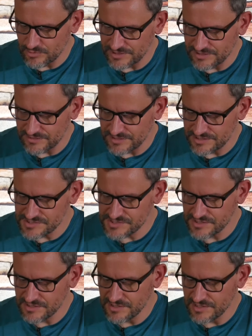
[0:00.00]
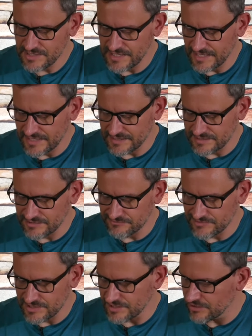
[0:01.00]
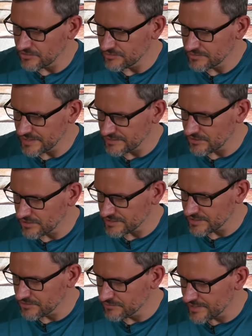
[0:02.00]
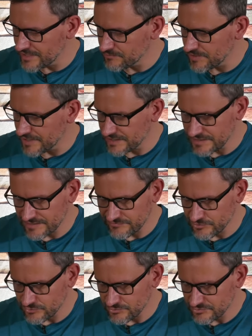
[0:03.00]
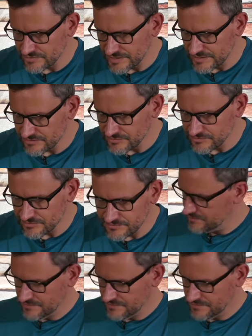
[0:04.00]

into this and get video and audio that way if you need to.